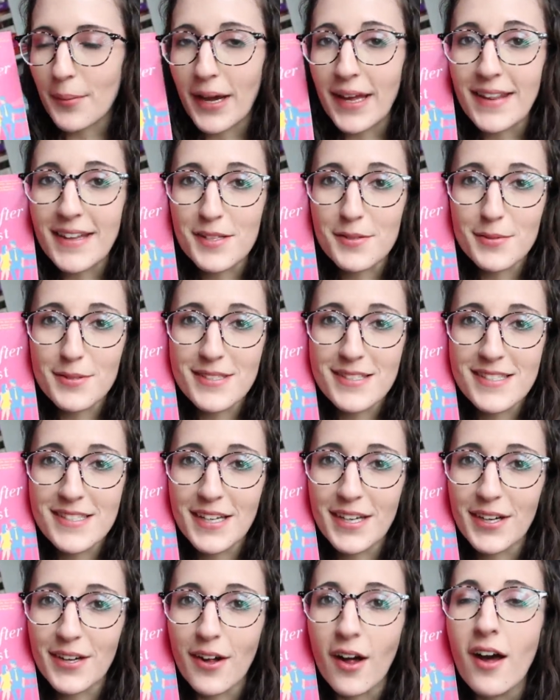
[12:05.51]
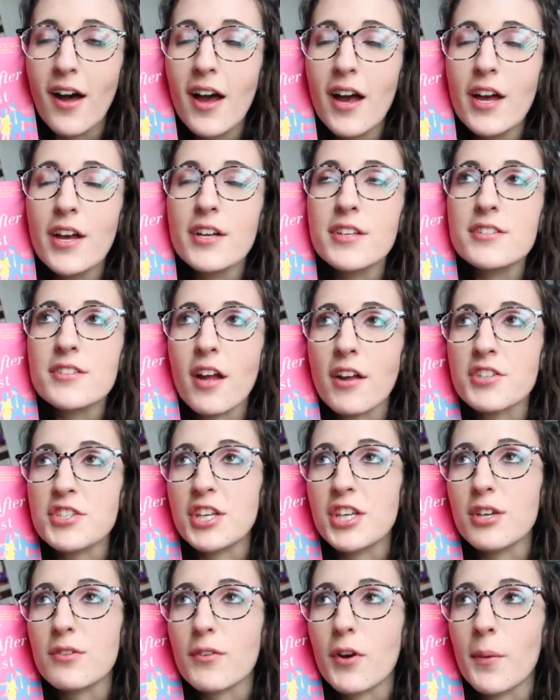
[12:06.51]
But this was still such
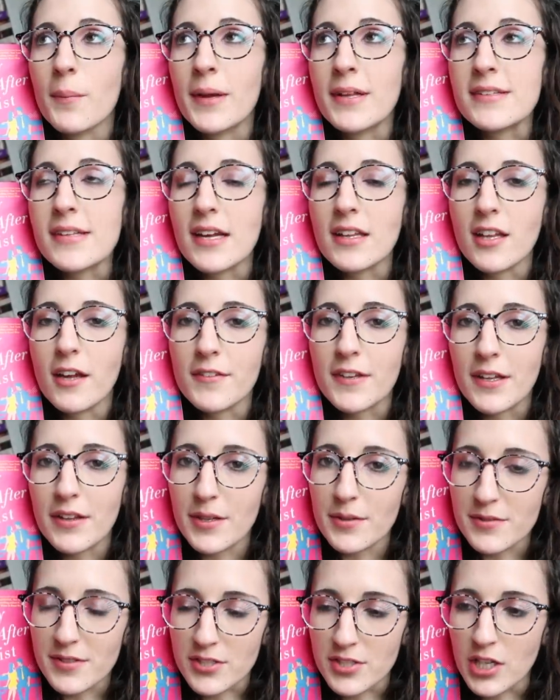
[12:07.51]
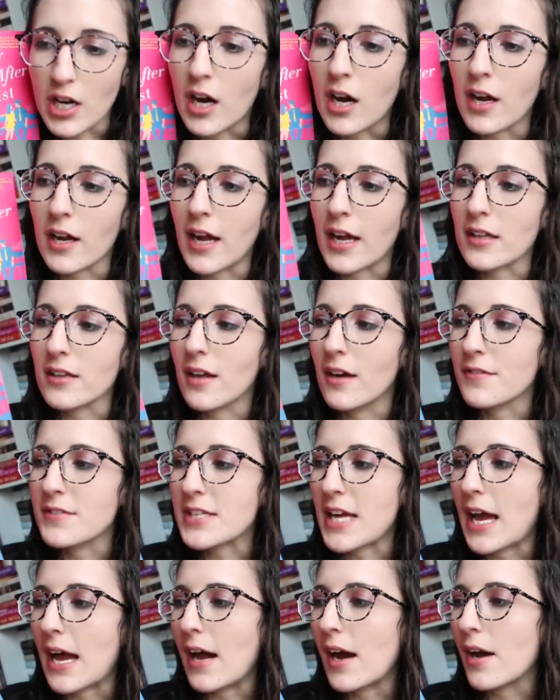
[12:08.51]
a cute romance. I loved how there was a dog. I
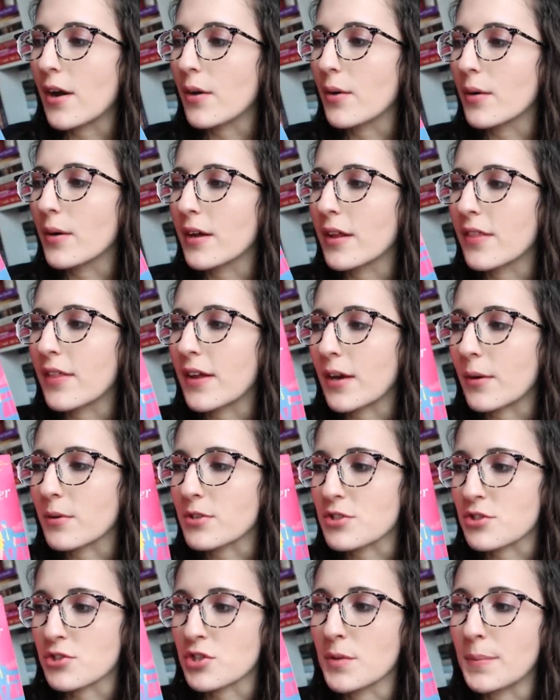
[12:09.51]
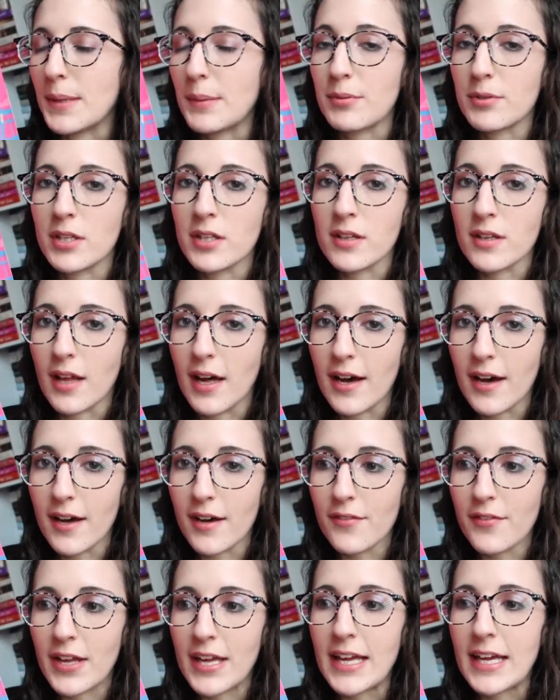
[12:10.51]
loved how there were just two people in
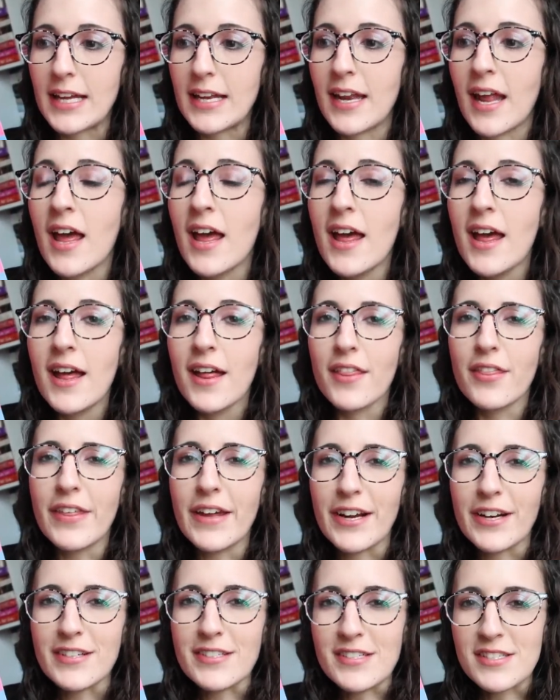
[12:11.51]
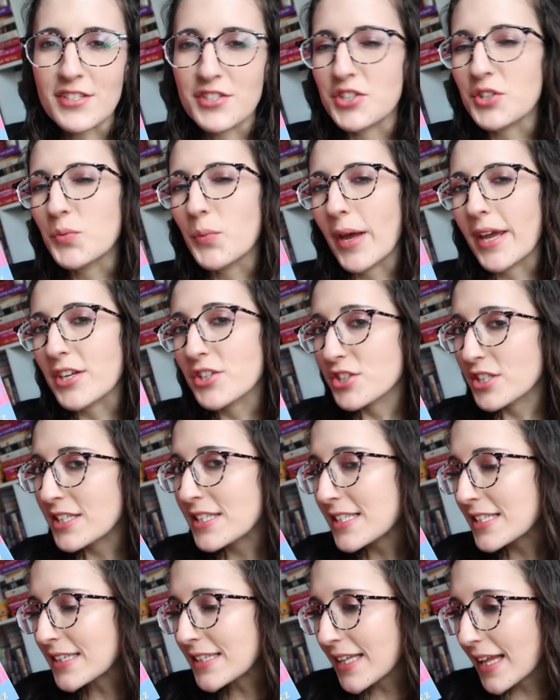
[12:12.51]
love and their
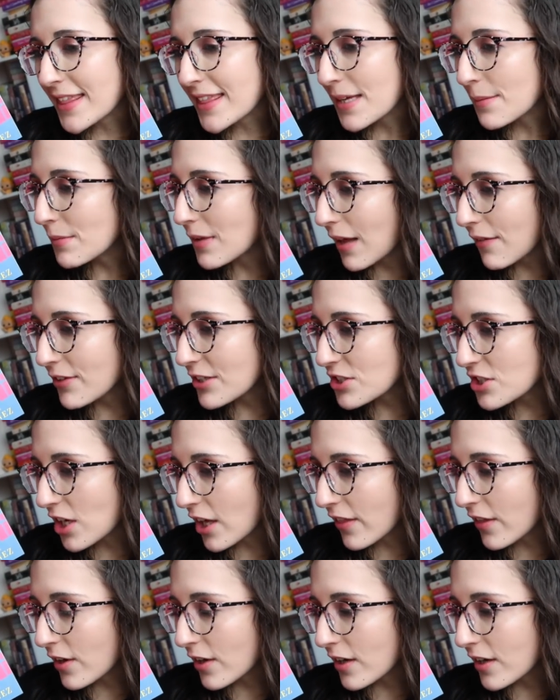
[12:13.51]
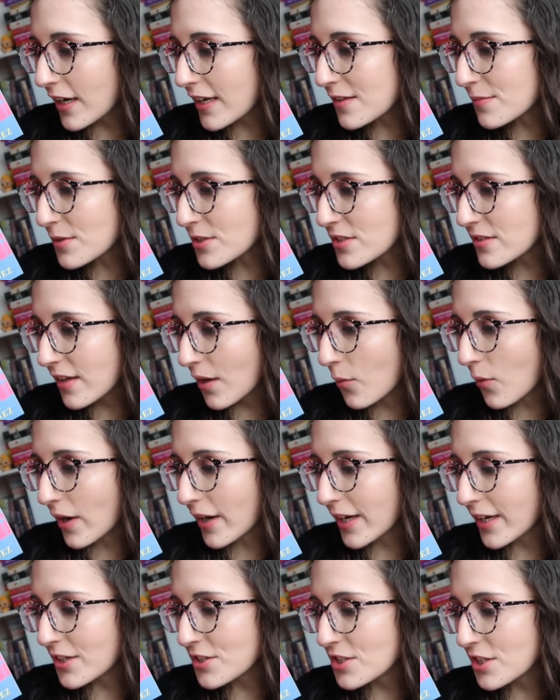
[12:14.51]
situation didn't let them love each other as much as they
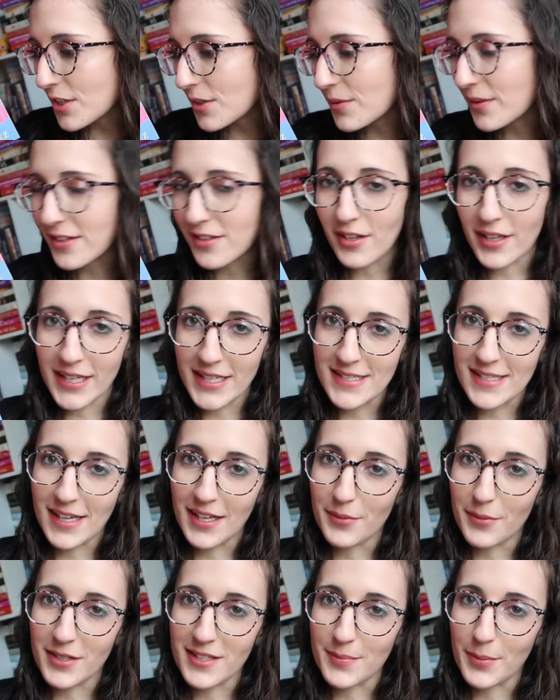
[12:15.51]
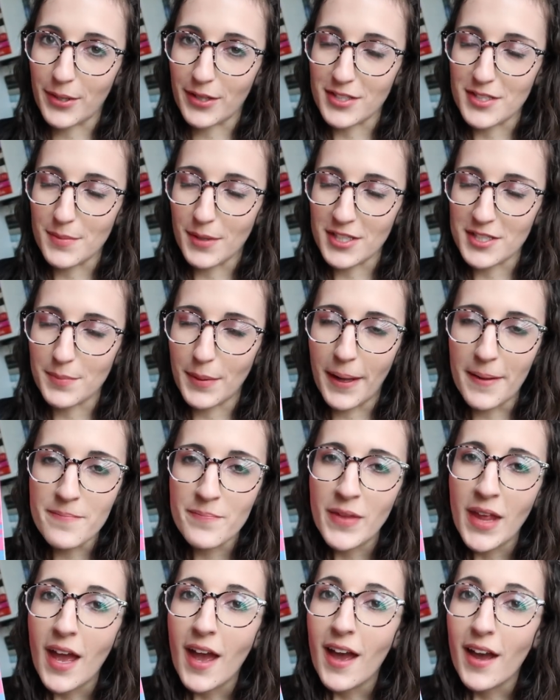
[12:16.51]
wanted it to. That's all I can say. I don't want to spoil too much,
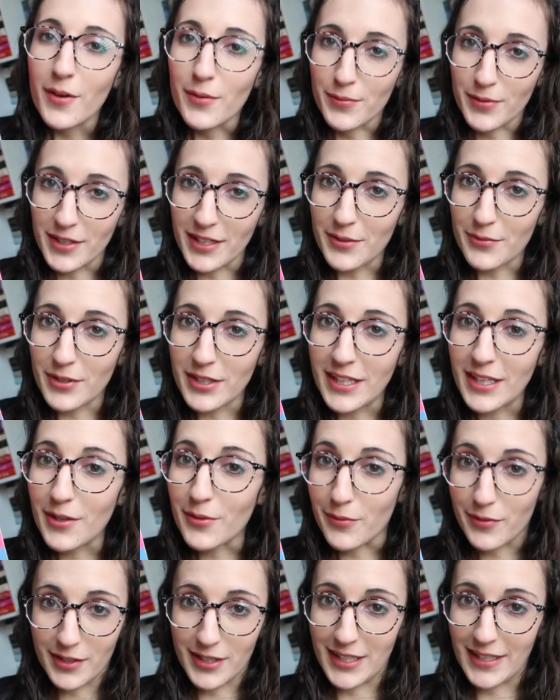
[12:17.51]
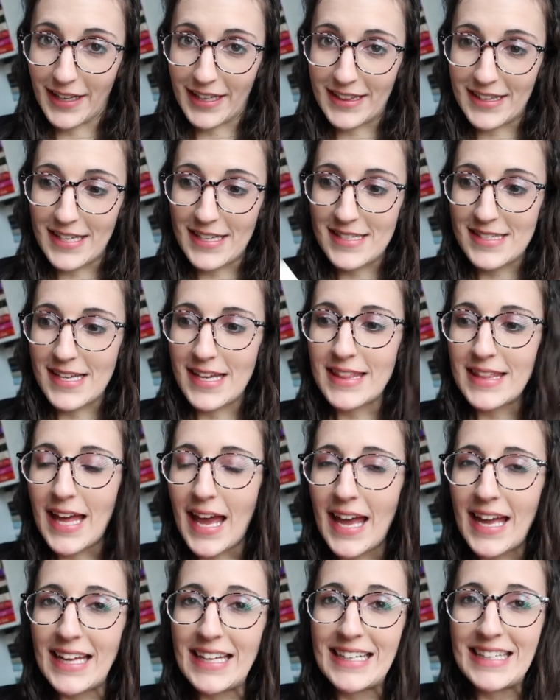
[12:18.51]
but really, really, really like this. And
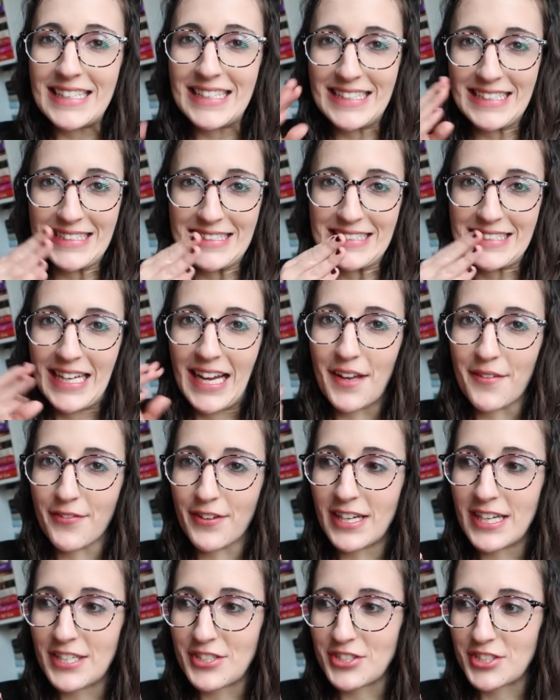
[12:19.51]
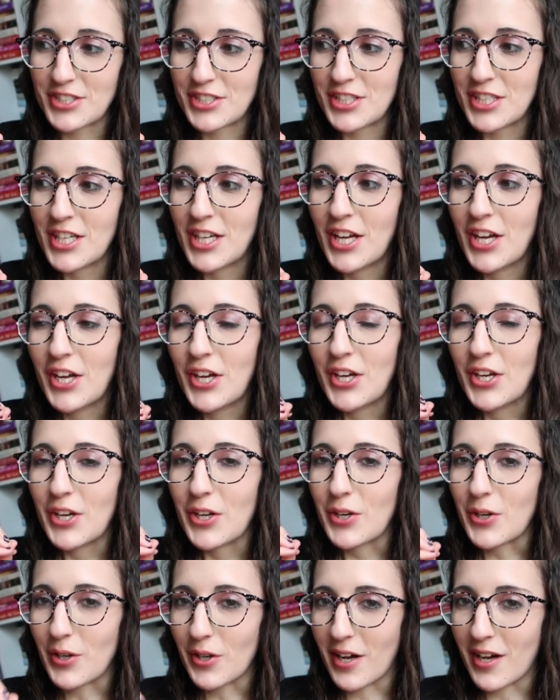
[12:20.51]
then I finished
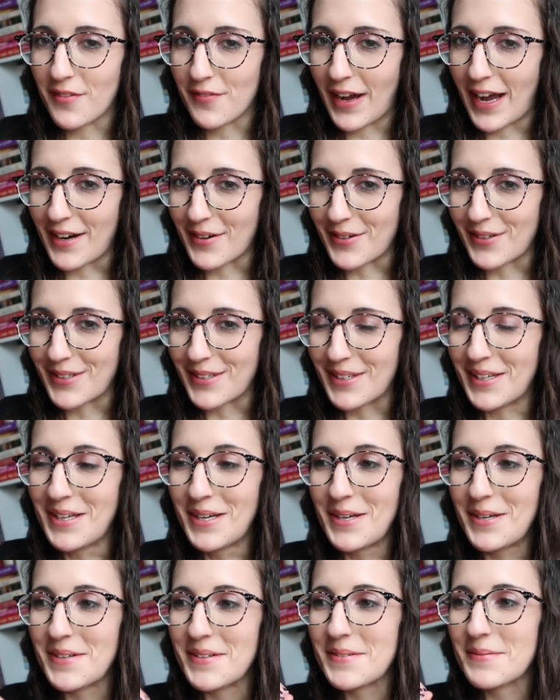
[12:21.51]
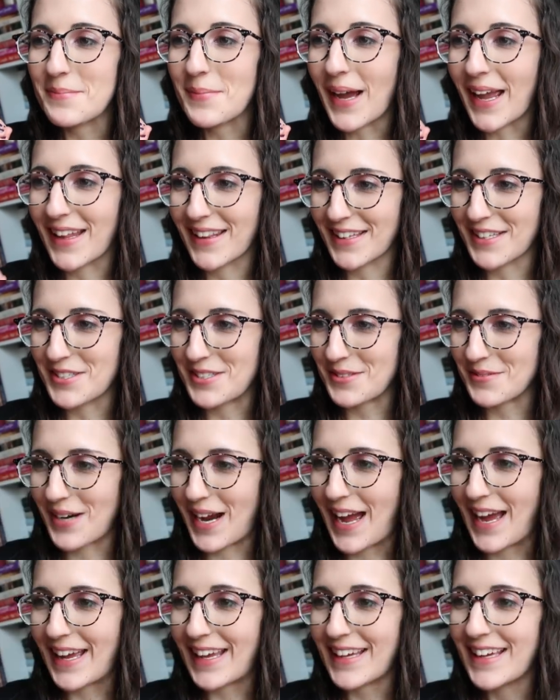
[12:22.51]
Girl Gone Viral by Alicia
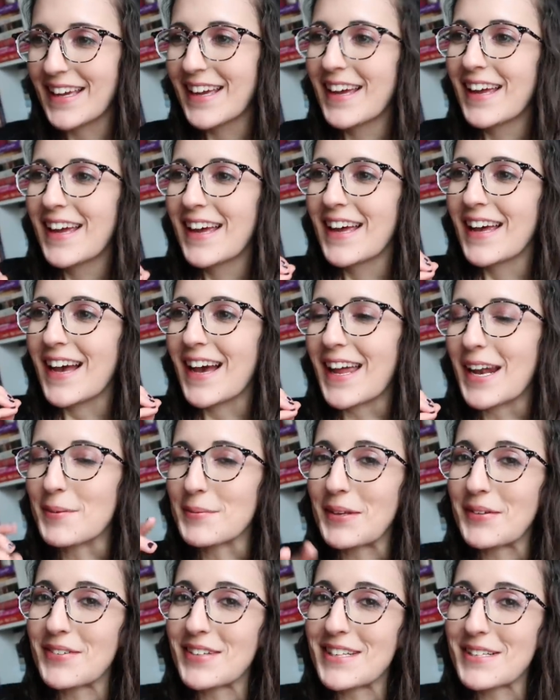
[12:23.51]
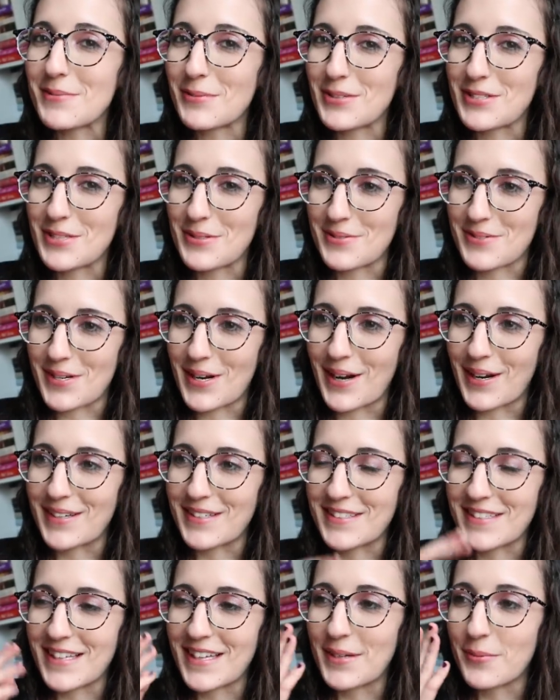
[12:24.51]
Rye. And I'm giving this one 2
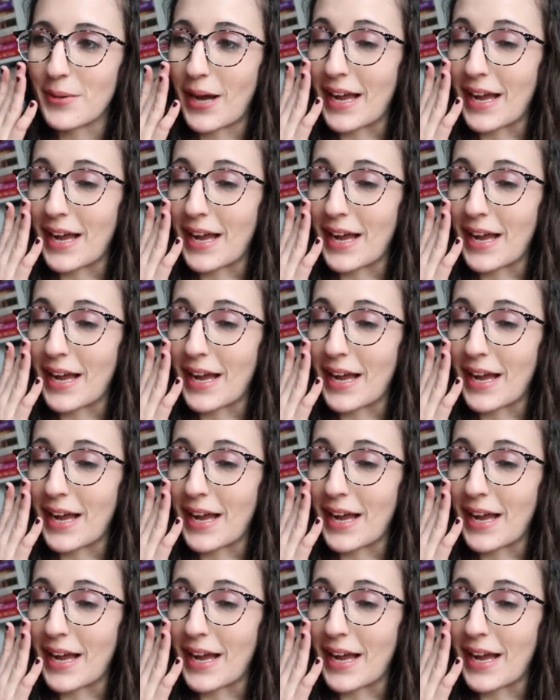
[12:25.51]
stars.